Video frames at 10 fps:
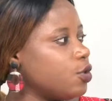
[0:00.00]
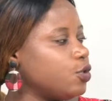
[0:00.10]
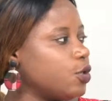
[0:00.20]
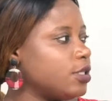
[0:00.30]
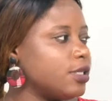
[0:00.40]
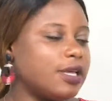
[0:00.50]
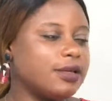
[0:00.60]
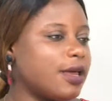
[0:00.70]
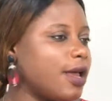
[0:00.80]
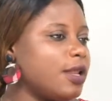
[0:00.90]
just see
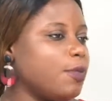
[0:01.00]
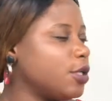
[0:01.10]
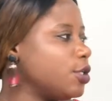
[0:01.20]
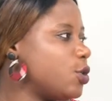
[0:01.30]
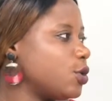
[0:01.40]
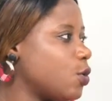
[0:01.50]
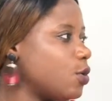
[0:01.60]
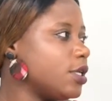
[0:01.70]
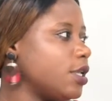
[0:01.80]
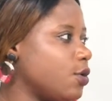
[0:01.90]
anybody just
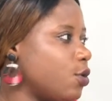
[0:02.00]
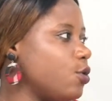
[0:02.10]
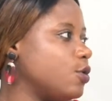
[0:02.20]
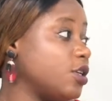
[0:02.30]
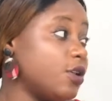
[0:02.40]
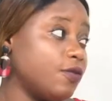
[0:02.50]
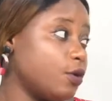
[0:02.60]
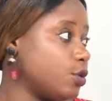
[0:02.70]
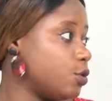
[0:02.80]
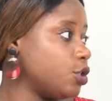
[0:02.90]
holding it, or you see even on
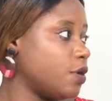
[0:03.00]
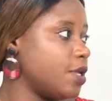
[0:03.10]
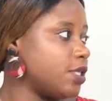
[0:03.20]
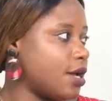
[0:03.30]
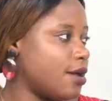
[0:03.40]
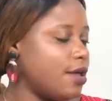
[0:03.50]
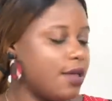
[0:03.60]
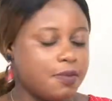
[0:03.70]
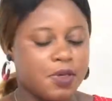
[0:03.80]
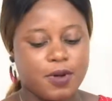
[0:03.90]
the social media,
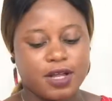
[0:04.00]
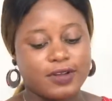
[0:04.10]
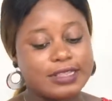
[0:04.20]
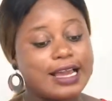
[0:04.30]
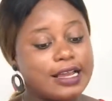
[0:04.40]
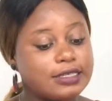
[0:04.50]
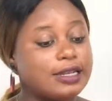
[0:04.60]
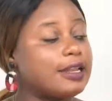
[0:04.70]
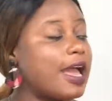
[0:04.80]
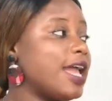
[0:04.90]
people advertising
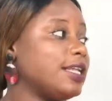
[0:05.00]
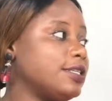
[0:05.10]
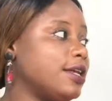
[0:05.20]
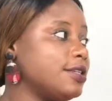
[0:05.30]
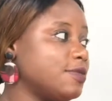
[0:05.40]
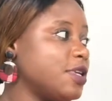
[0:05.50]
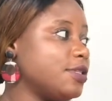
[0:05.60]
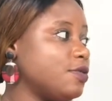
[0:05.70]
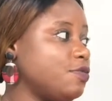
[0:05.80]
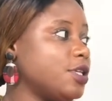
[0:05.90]
an ID that is
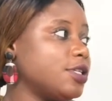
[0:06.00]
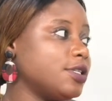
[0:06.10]
missing. Please,